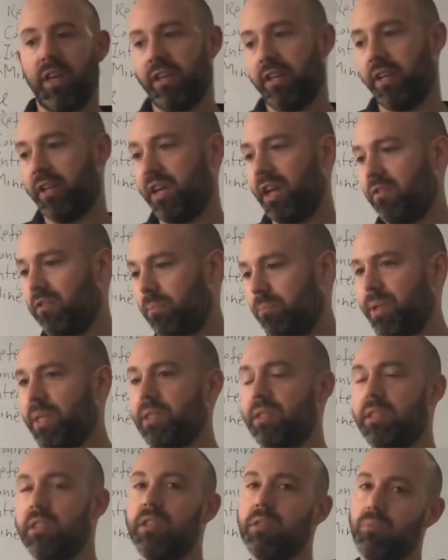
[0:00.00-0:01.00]
that have a
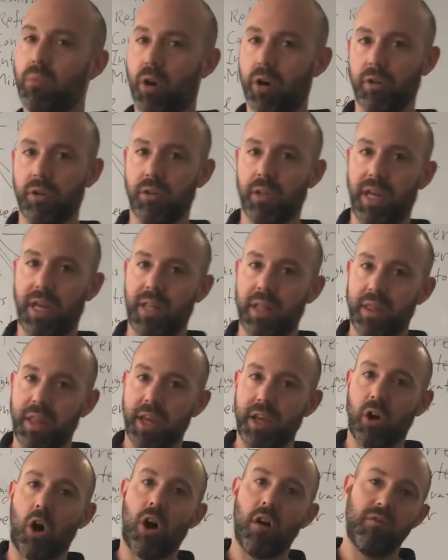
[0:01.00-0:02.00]
business model and
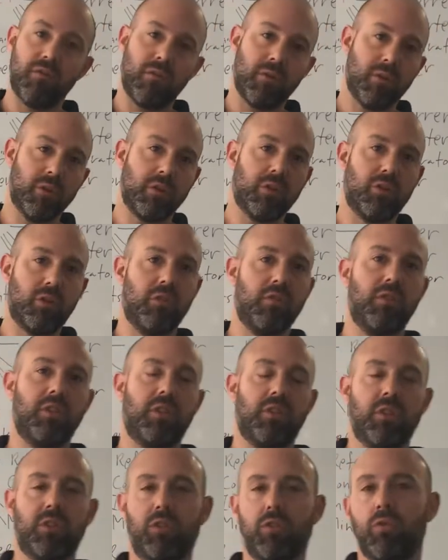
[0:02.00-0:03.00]
they offer their
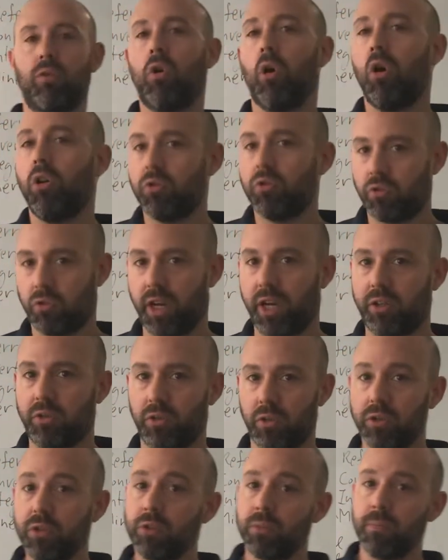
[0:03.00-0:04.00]
services to
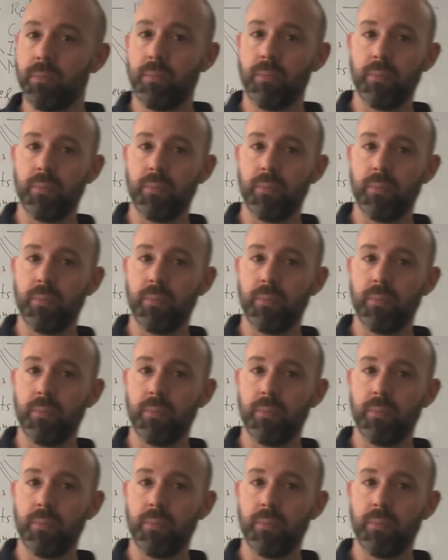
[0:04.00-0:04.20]
contractors,